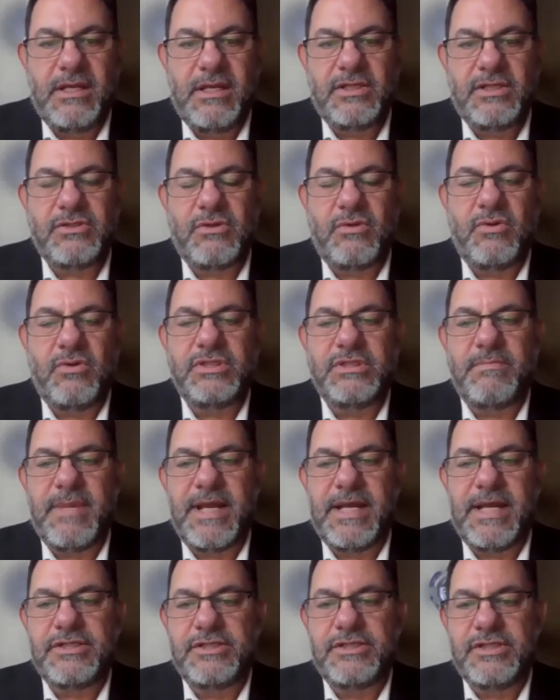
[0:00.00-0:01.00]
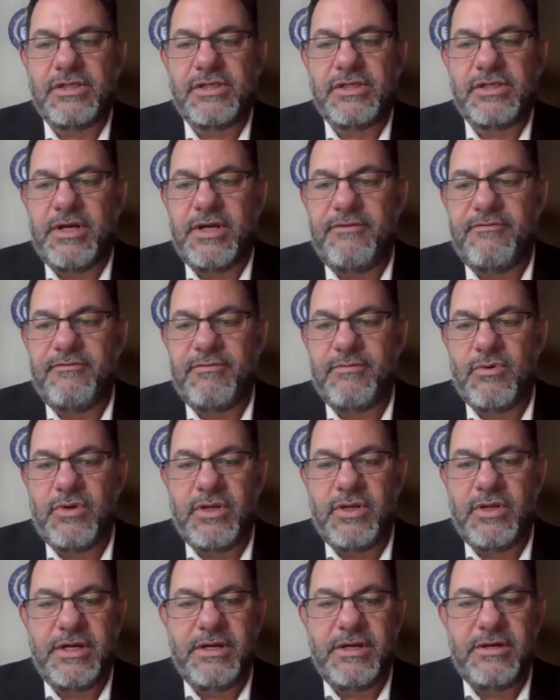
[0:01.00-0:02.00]
He also holds a master's degree from
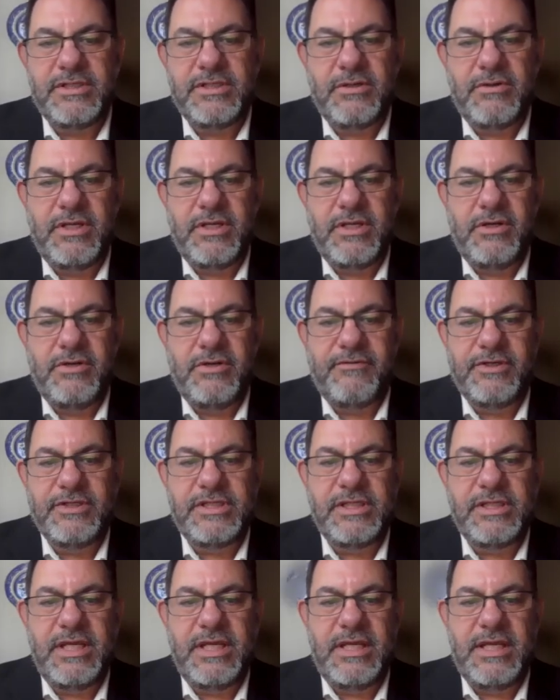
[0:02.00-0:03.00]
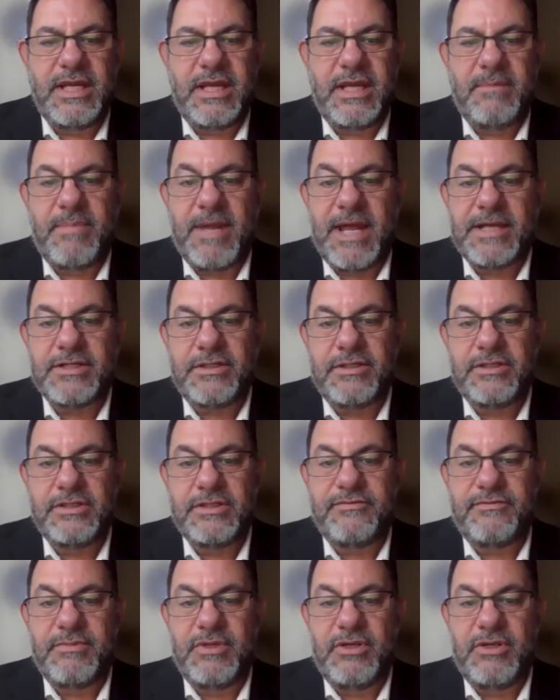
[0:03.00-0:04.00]
Northern Arizona University and a
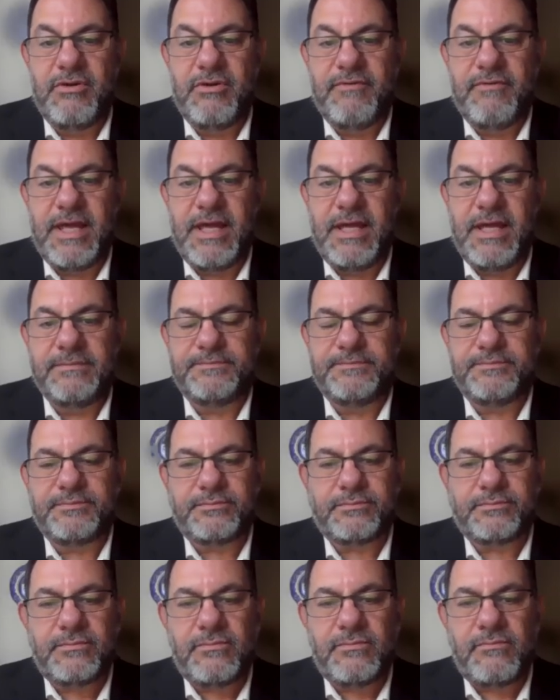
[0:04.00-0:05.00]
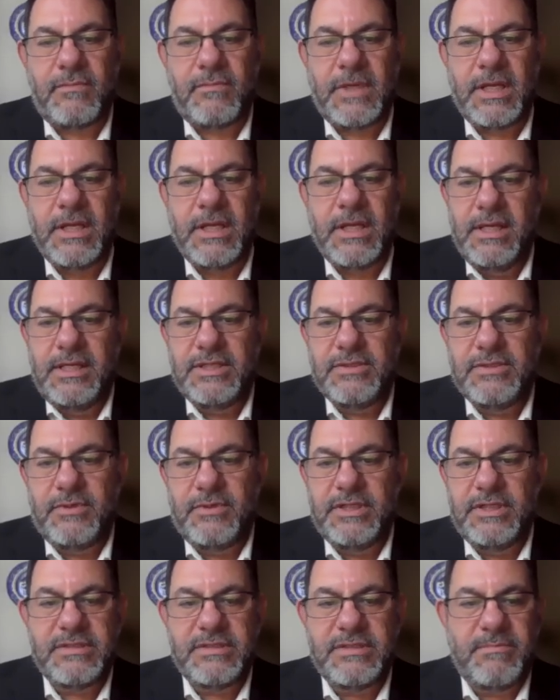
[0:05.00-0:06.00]
bachelor's from U of A. He's
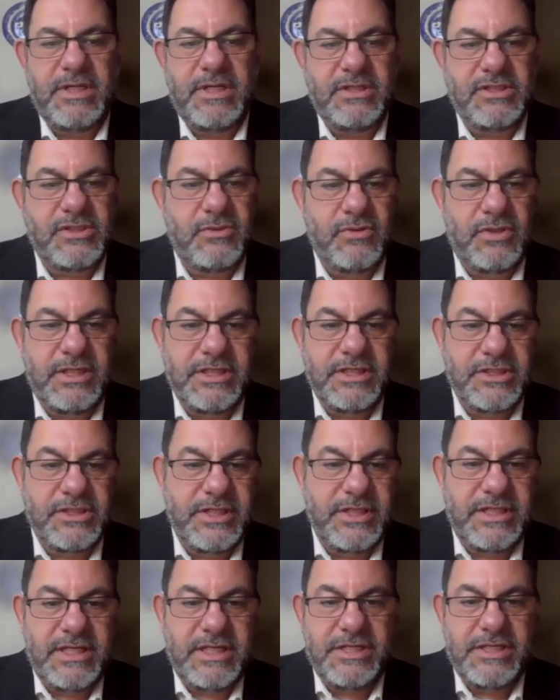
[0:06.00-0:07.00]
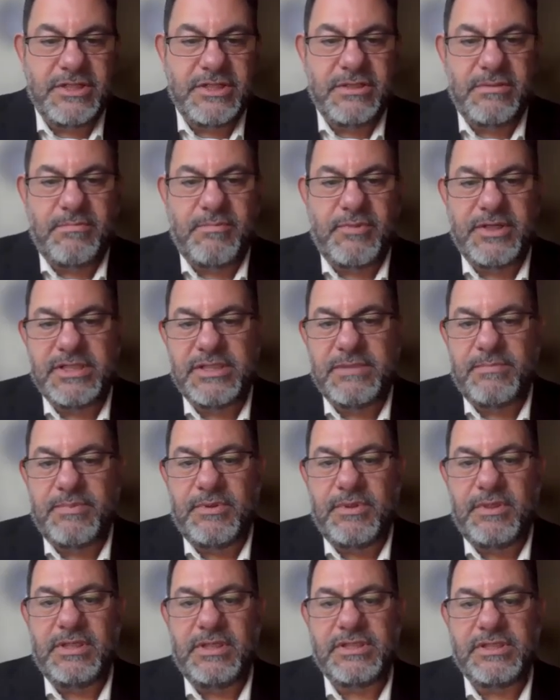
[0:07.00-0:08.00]
worked as a middle school history teacher,
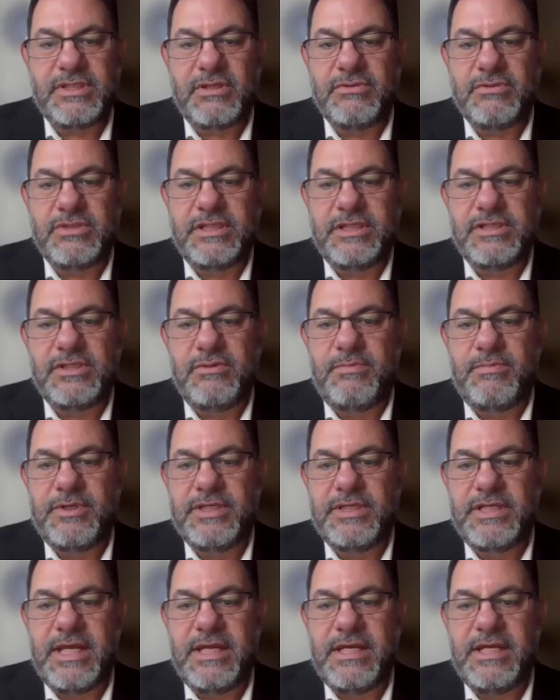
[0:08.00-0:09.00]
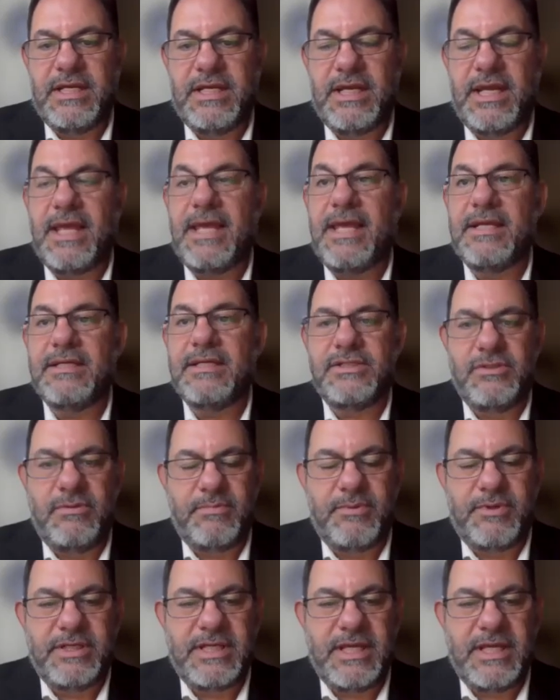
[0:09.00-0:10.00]
principal, associate superintendent, and
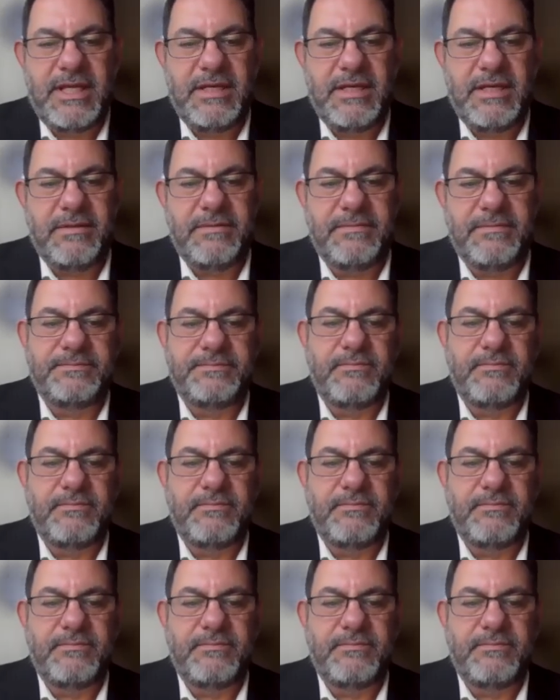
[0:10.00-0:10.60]
superintendent.